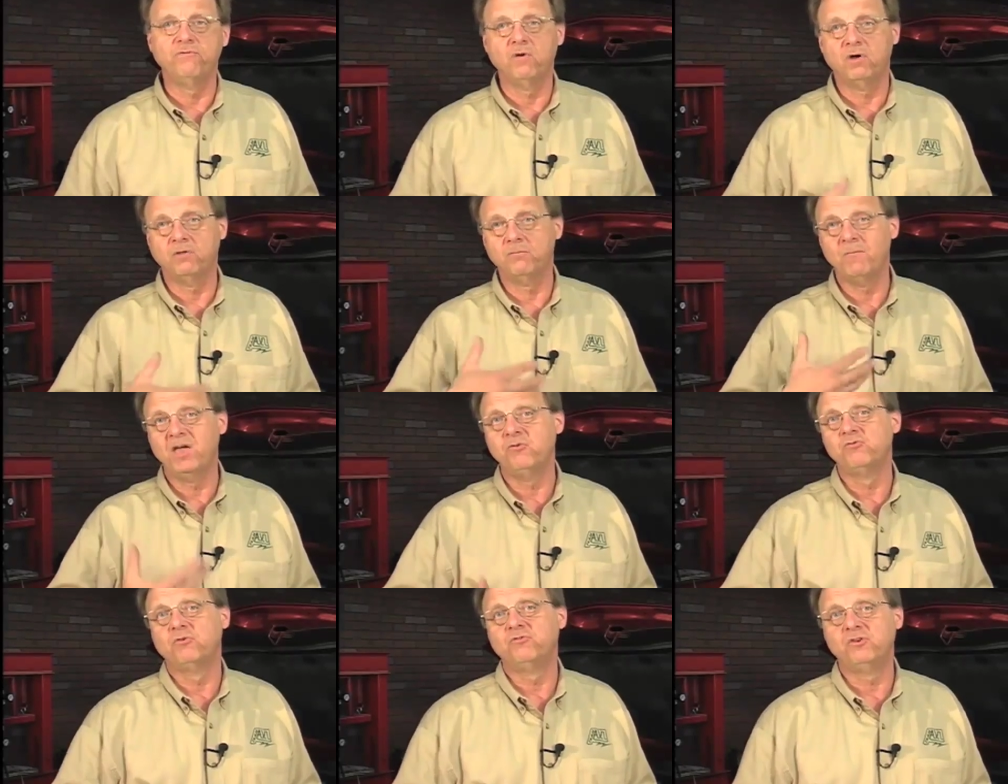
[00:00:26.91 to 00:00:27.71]
we've done
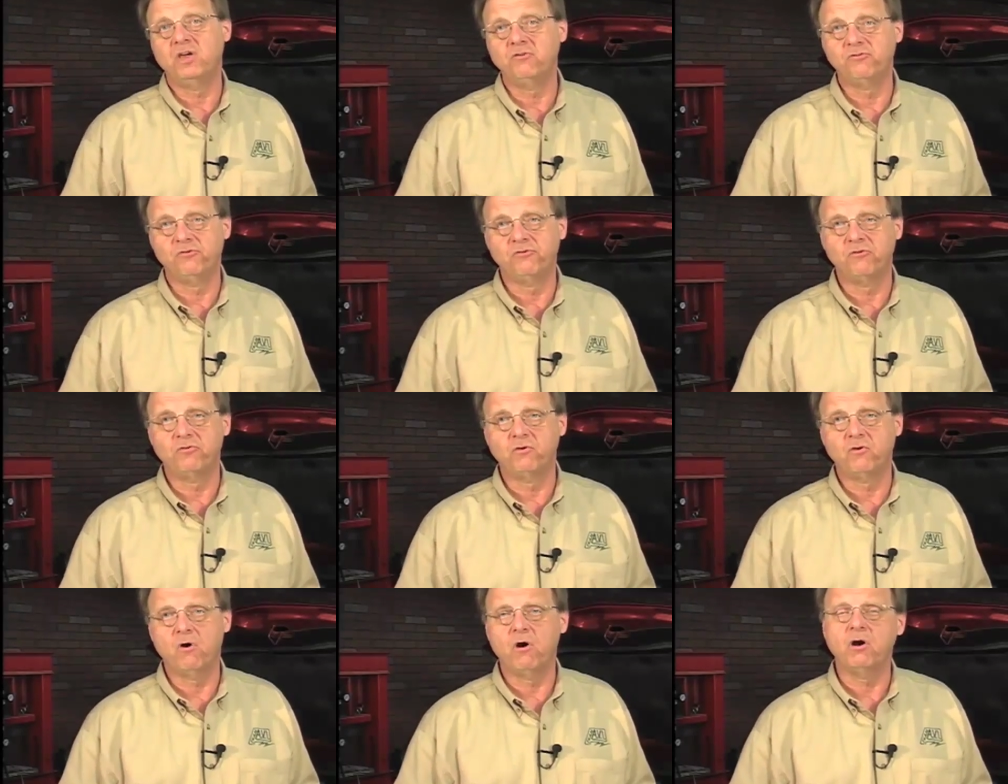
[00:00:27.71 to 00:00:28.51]
major changes
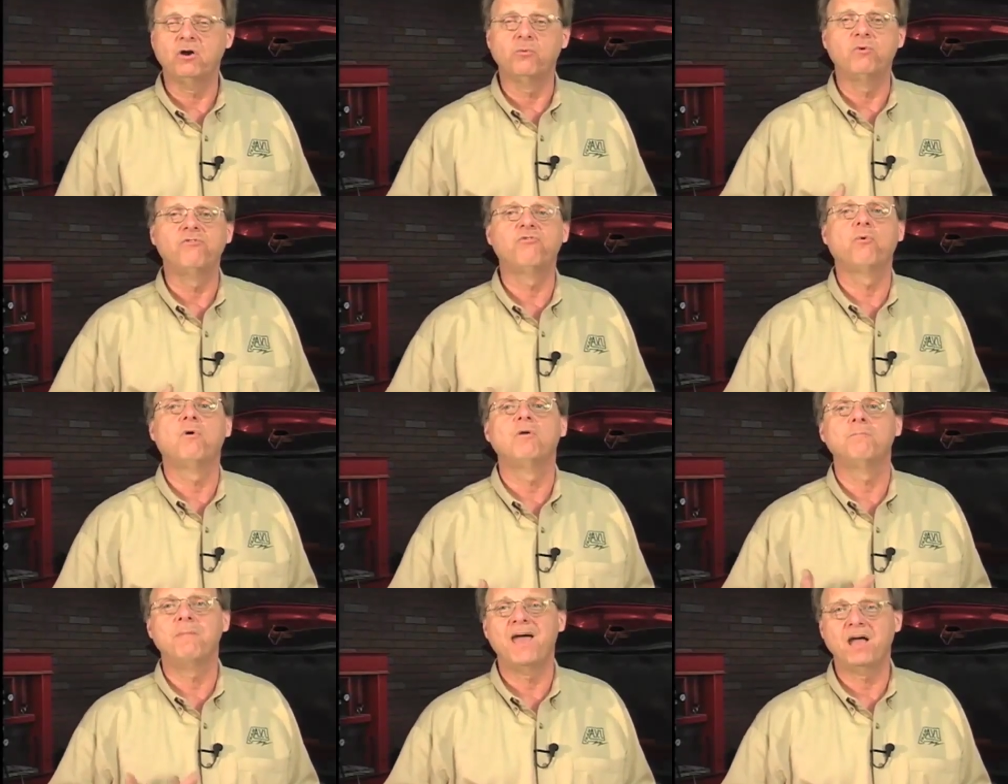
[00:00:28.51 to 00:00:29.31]
to the car to
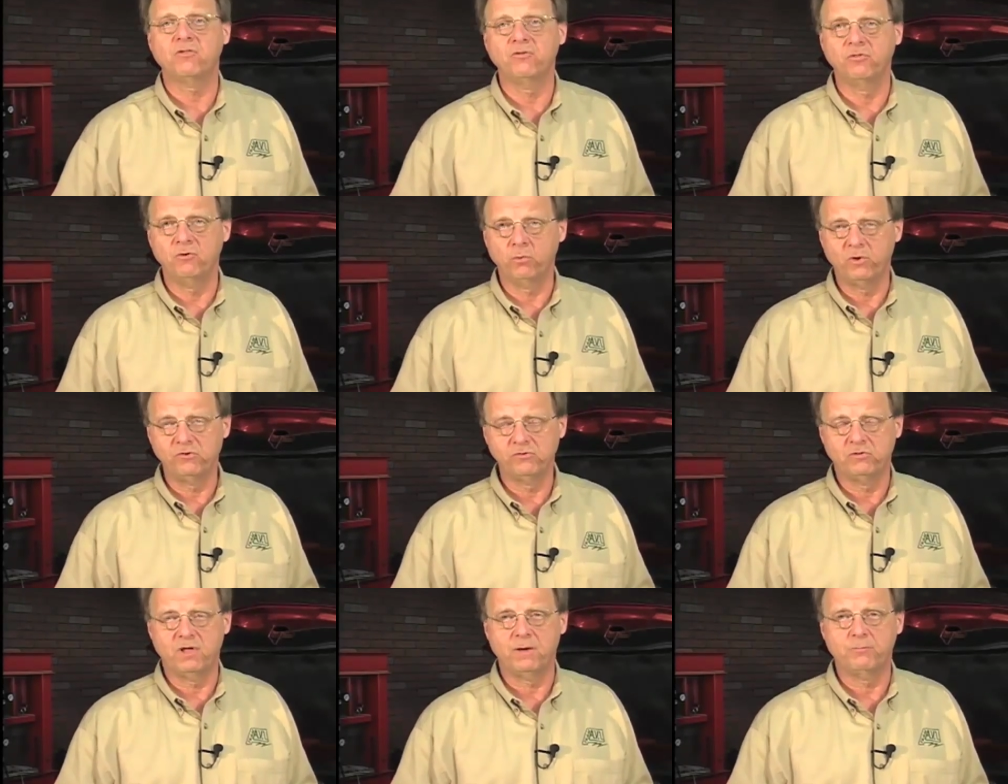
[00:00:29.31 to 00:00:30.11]
restore it back to the
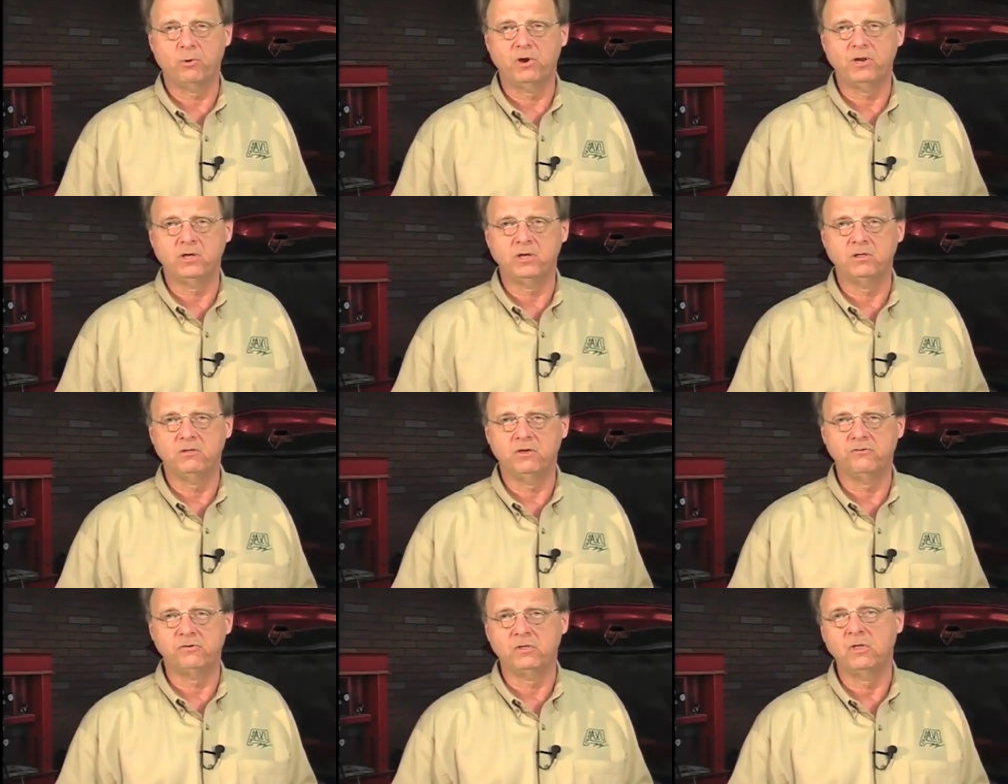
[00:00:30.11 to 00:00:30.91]
original operating
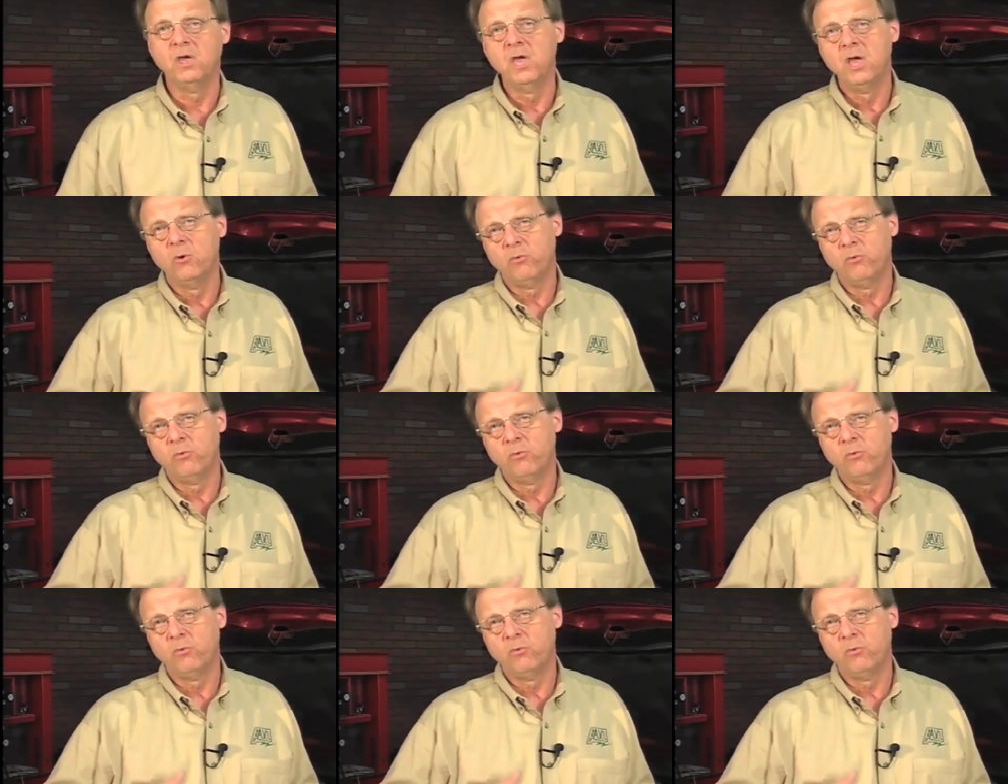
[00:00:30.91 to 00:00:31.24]
condition.